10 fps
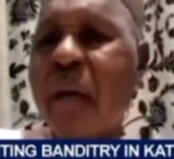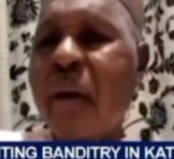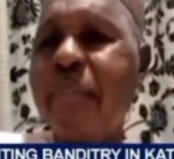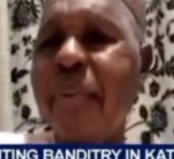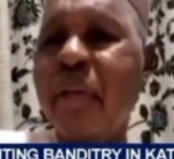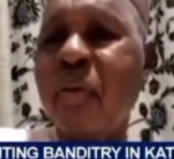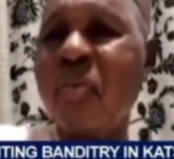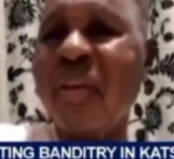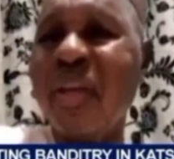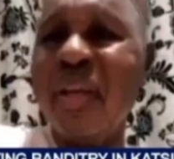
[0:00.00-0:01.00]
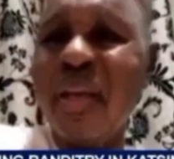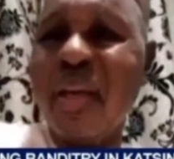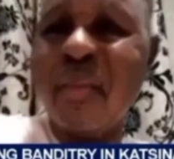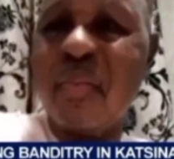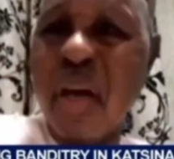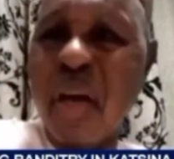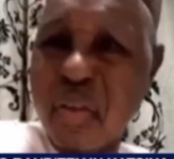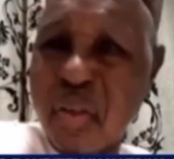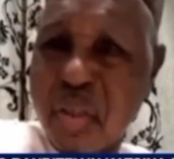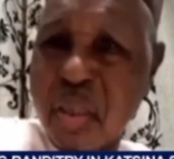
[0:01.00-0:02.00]
accompanied with illegal
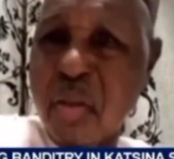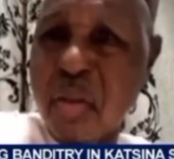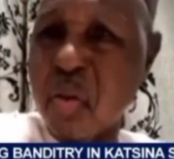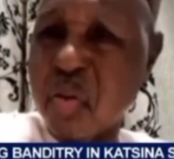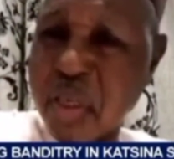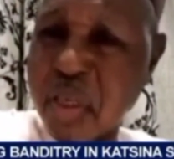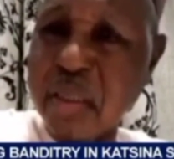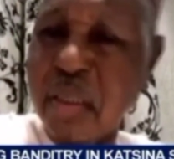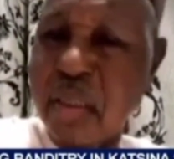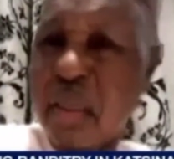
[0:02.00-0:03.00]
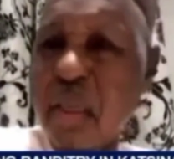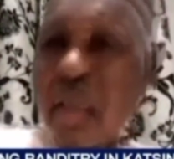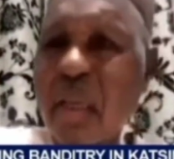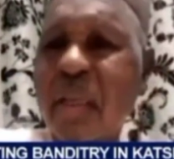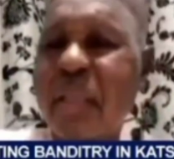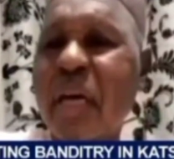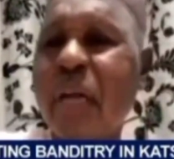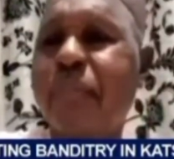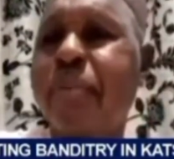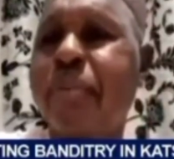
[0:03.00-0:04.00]
drugs and toxicants
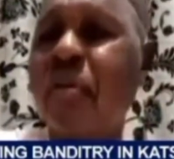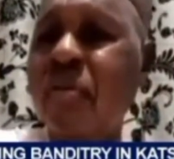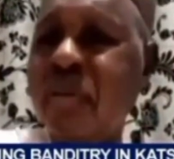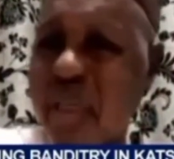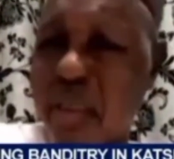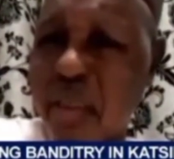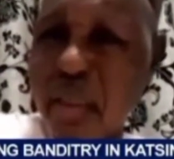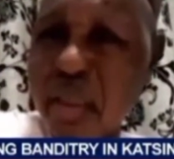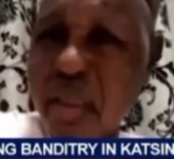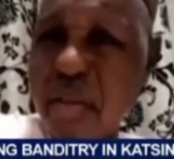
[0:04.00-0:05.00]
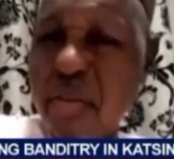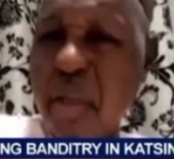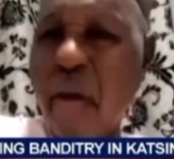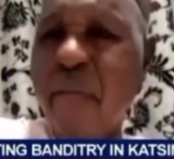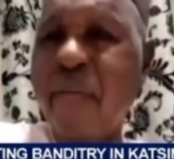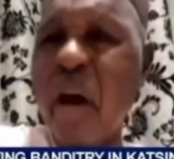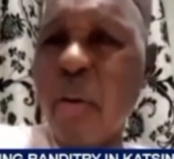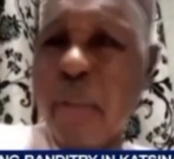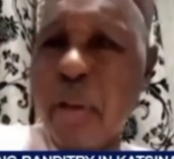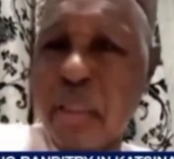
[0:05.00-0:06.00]
that polluted the
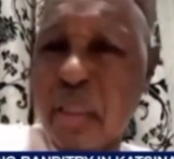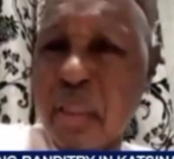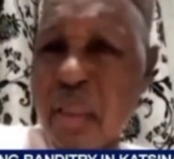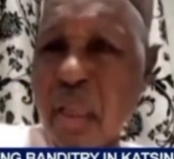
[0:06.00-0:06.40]
environment